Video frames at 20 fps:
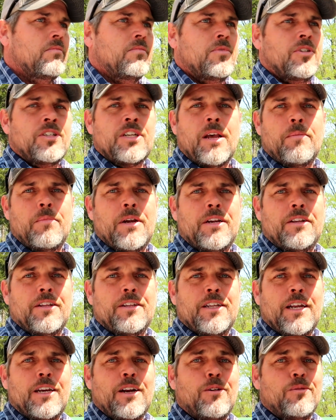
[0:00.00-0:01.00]
Does that mean
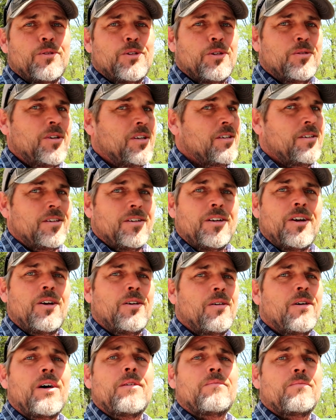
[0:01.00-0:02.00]
that they don't do it?
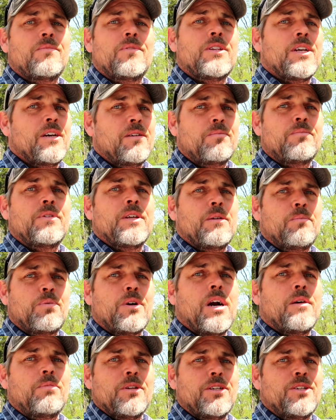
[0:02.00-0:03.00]
No, they
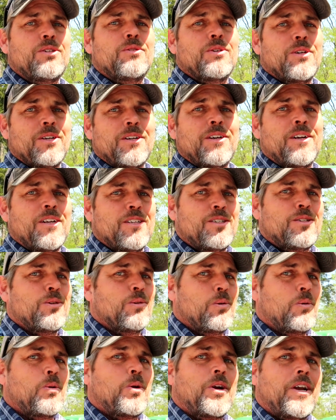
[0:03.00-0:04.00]
probably do it, unless
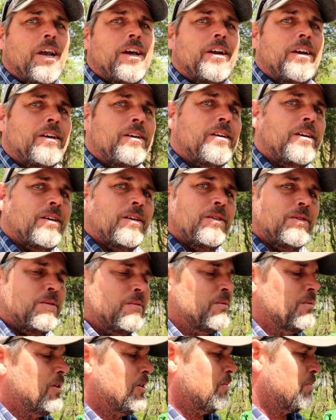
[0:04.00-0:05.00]
they're organic
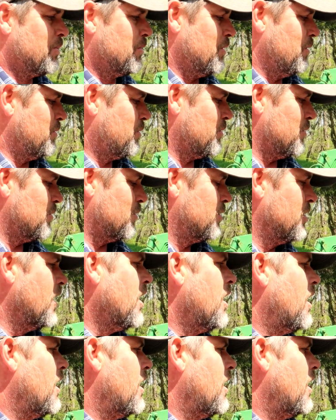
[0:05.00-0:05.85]
producers.